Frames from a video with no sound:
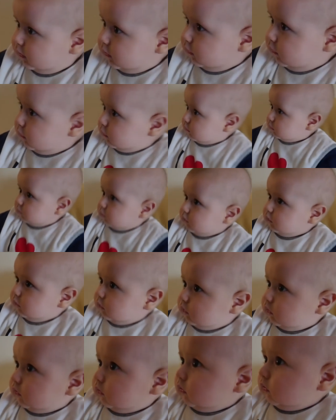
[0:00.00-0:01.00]
You're
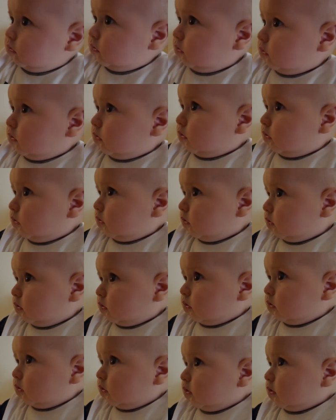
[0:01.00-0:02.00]
too cute sometimes,
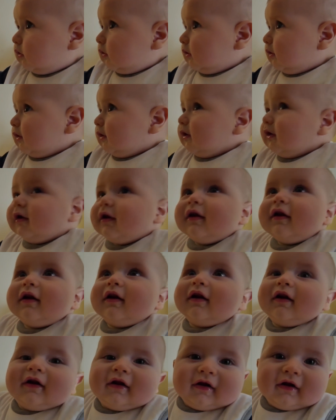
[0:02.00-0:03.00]
mister. Hey,
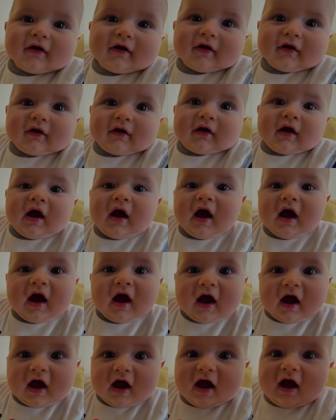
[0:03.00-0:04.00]
Cuckoo. Hi.
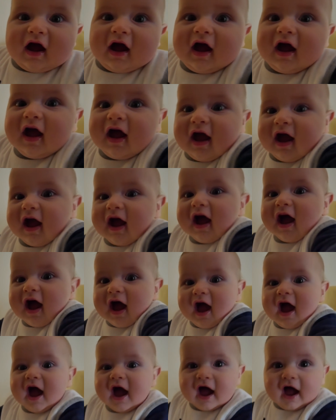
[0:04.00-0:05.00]

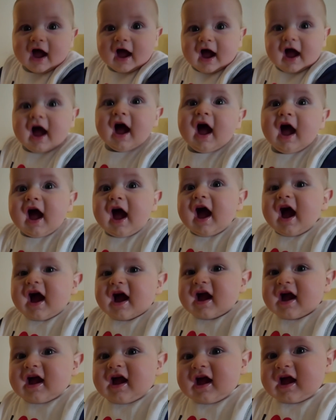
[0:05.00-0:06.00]
Say hi to the
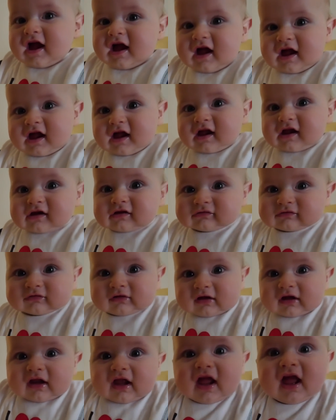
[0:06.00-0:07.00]
camera. You need to
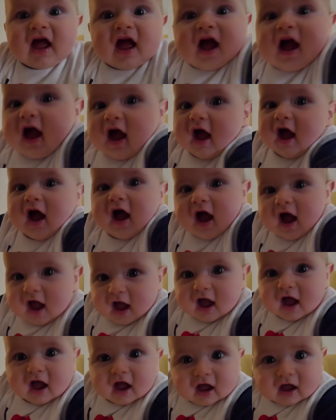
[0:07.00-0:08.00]
grab it all. Say
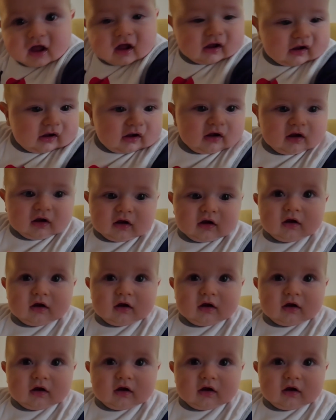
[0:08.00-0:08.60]
hi to the camera.